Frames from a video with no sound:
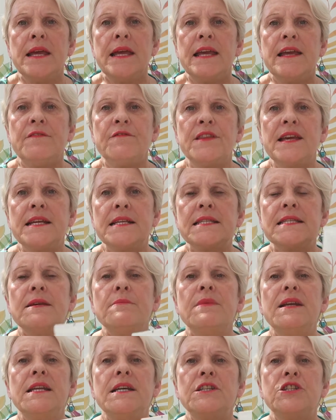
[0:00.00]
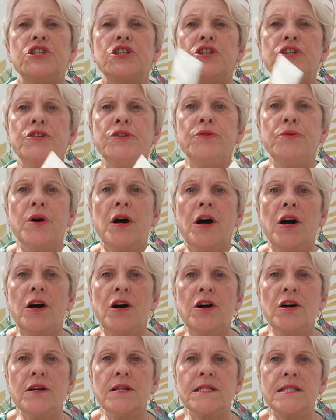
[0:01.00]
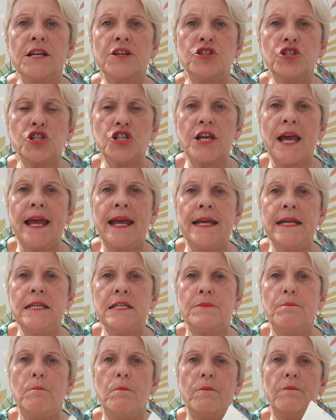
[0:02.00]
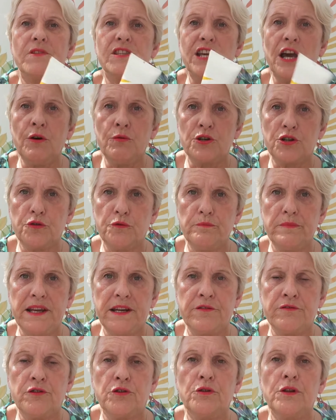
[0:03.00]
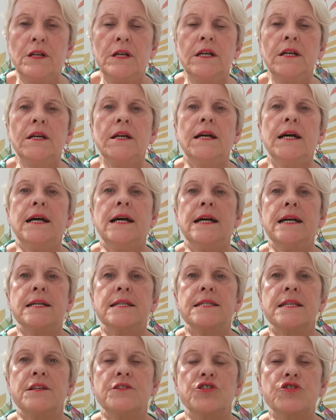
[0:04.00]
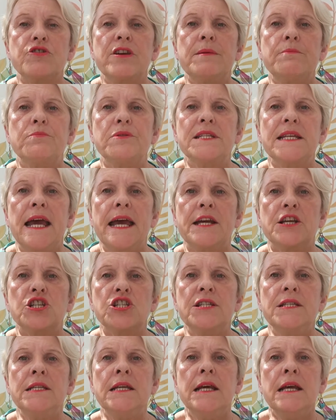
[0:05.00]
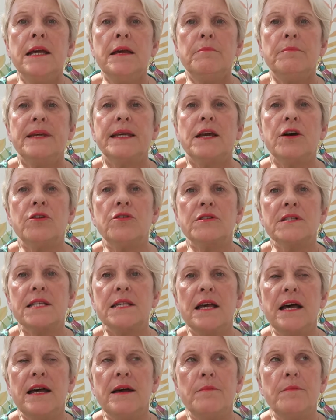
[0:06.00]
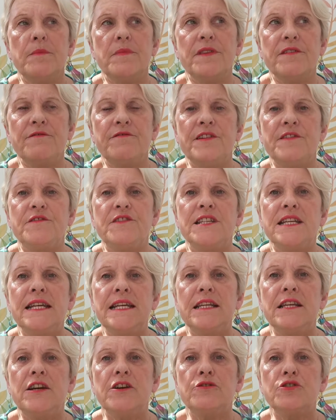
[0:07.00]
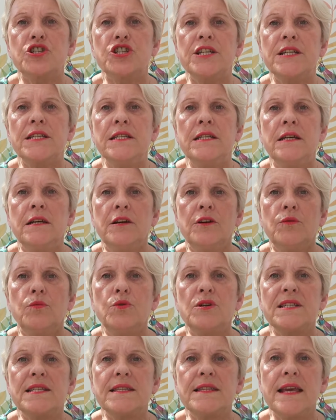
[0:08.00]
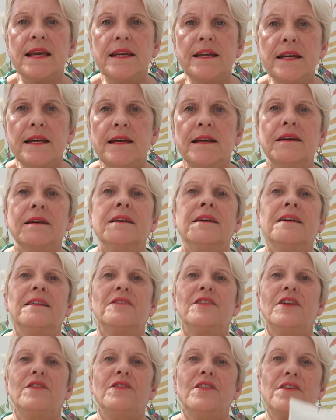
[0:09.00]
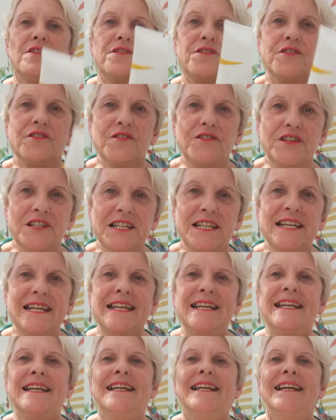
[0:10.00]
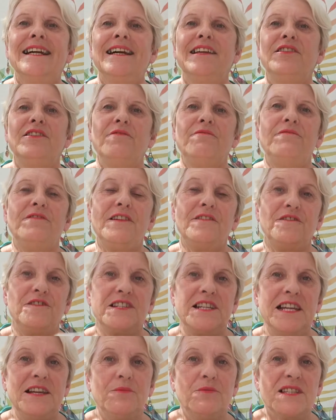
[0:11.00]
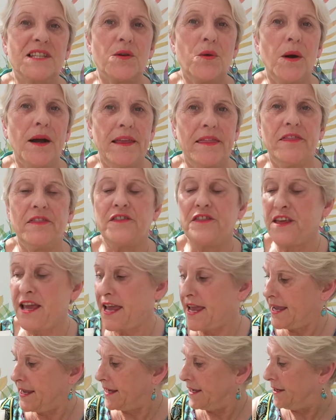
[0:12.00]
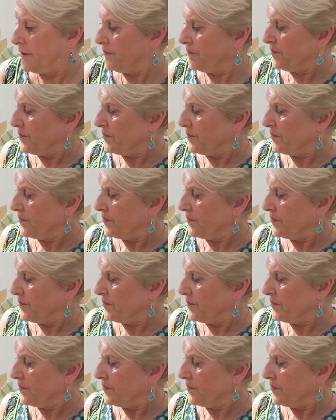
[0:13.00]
if they're similar to our Sunshade Total Mineral Sunscreen Protection, because the 15 lotion was thinner than the 30 and the 50 was quite thick,